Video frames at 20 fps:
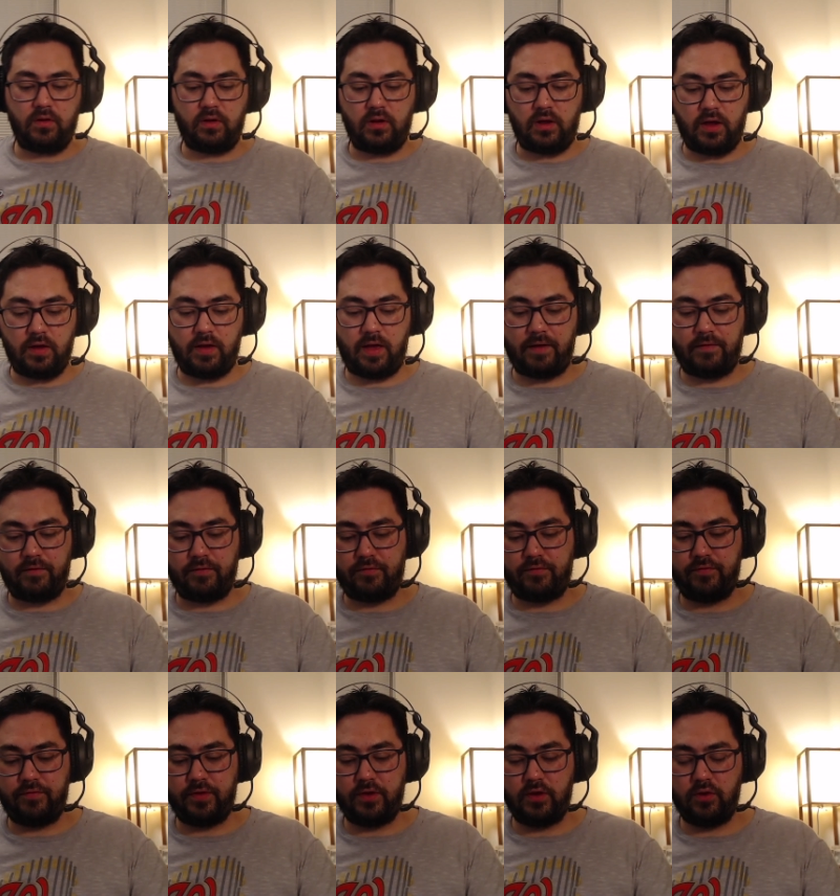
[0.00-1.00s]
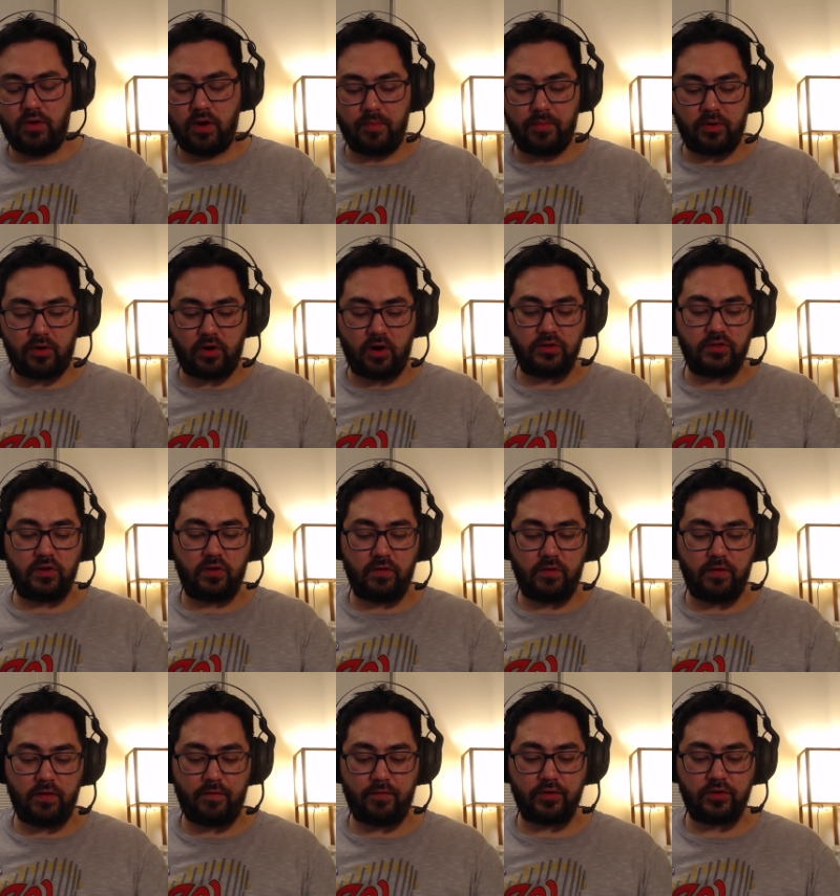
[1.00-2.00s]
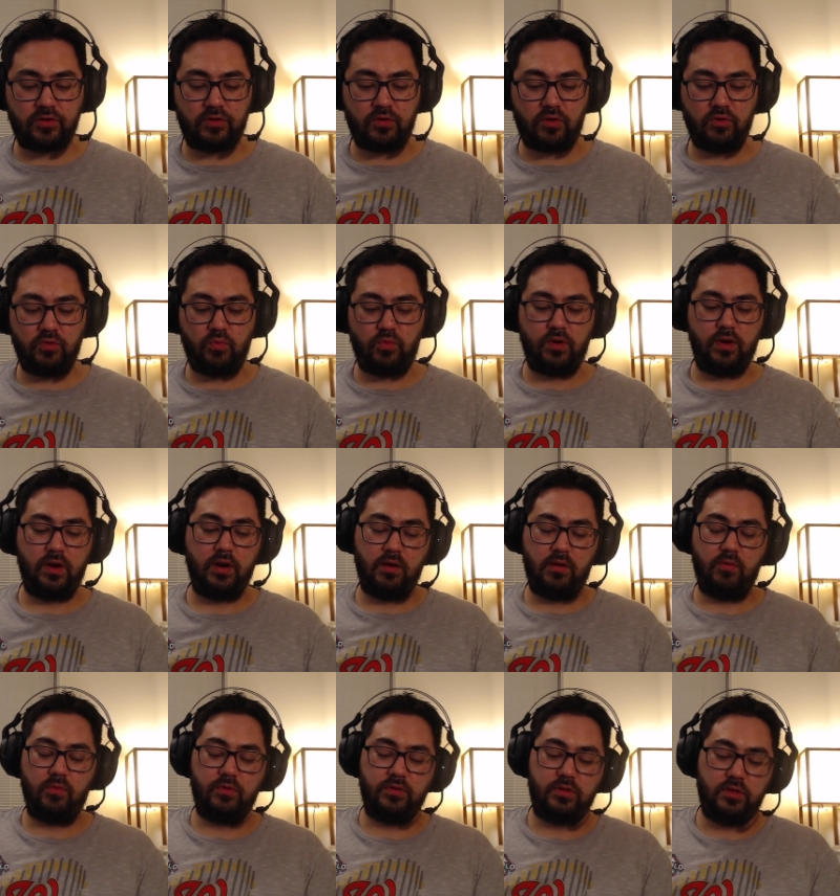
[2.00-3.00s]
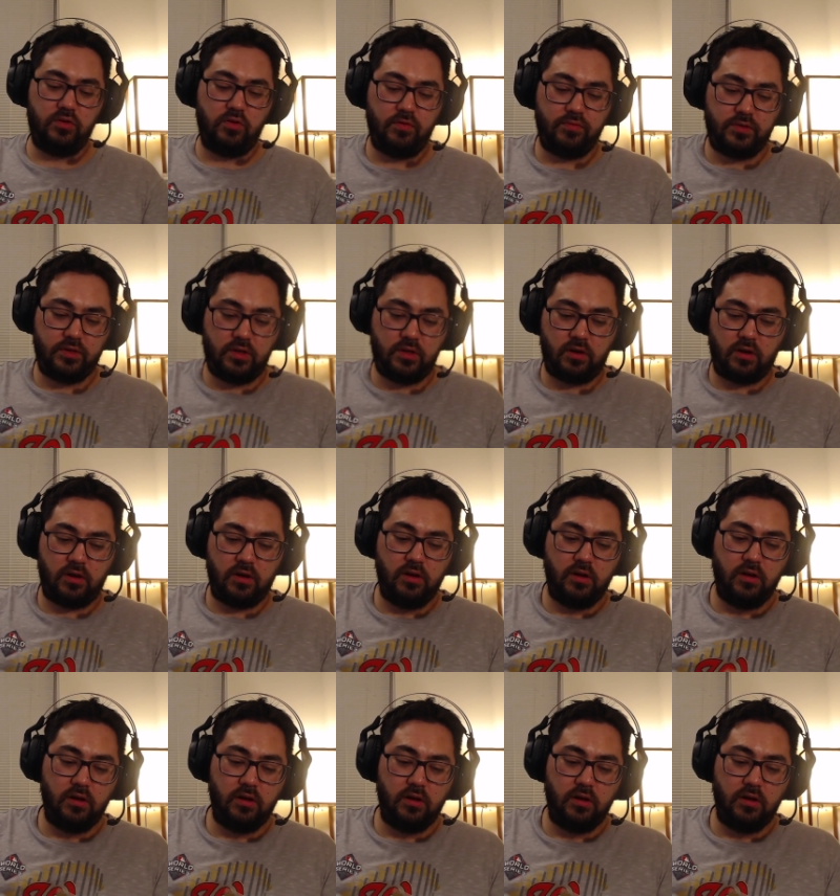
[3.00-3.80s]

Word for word: I have a few number cards. I only ever sold one, and it was a UFC card.